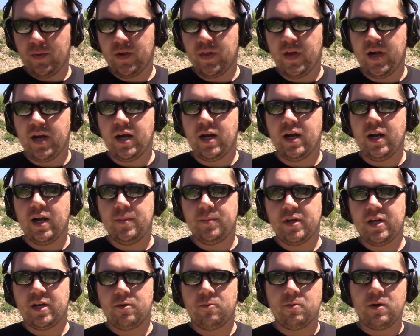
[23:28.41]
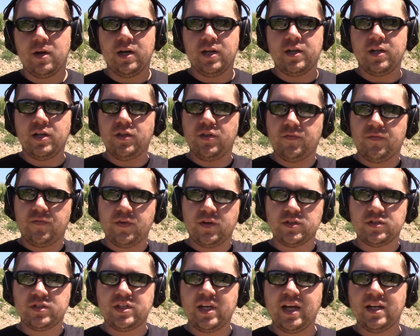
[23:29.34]
there, I'm gonna run the
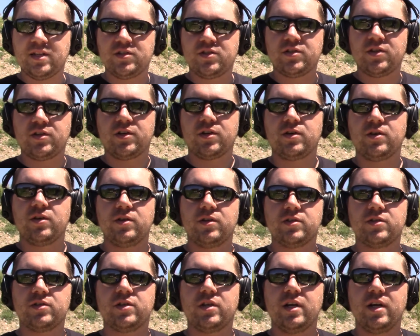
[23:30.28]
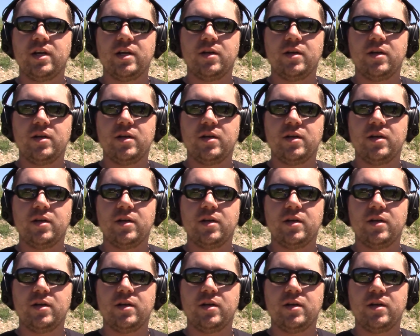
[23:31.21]
first 10 circles